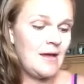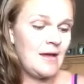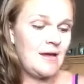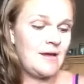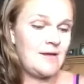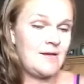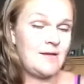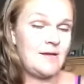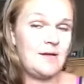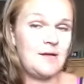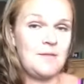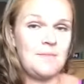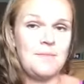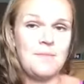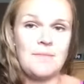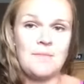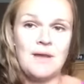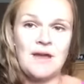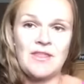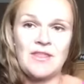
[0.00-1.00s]

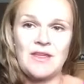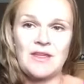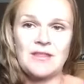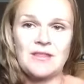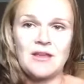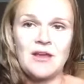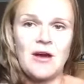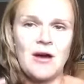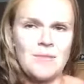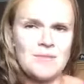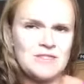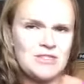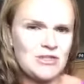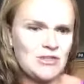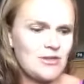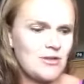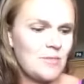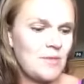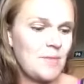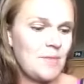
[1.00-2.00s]
I think the comments are a
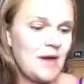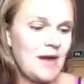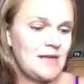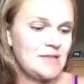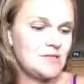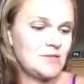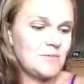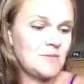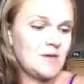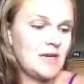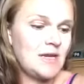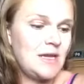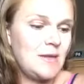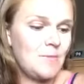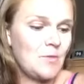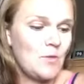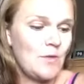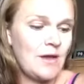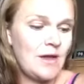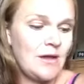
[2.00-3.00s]
little bit behind, so I'm going to
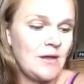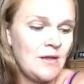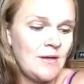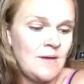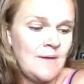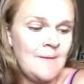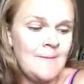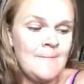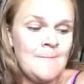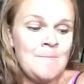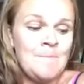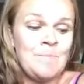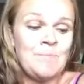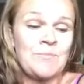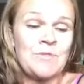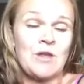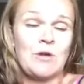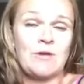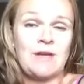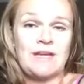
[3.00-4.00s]
keep going.
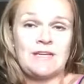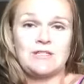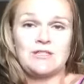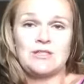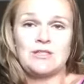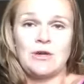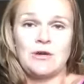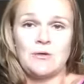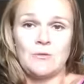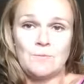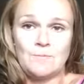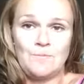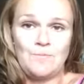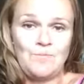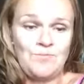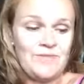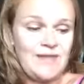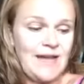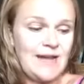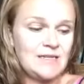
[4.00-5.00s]
Okay, so
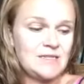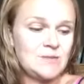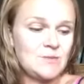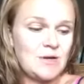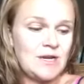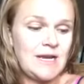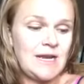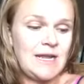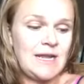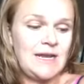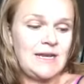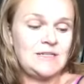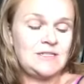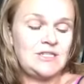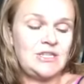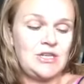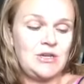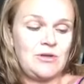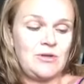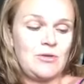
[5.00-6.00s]
next we're going to get
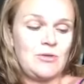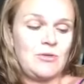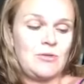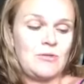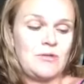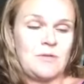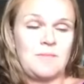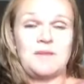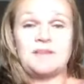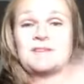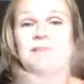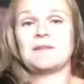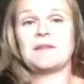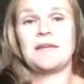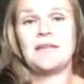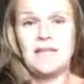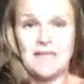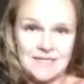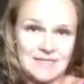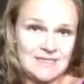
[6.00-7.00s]
into the
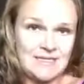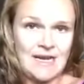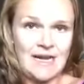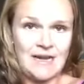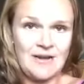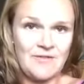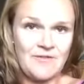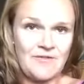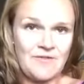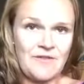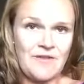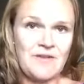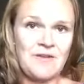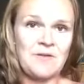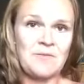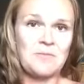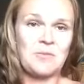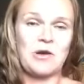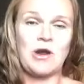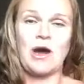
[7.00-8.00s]
miscellaneous side of
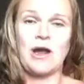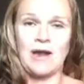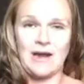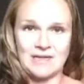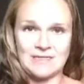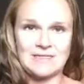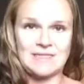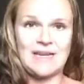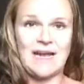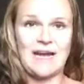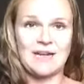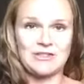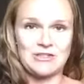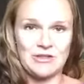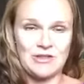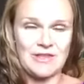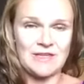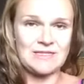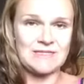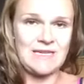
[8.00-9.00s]
products and
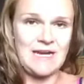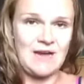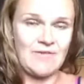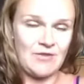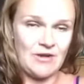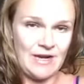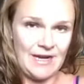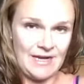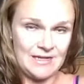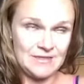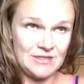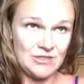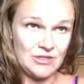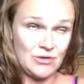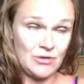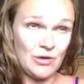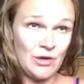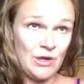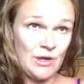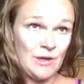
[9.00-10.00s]
natural things to have on hand.
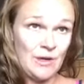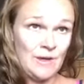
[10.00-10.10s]
So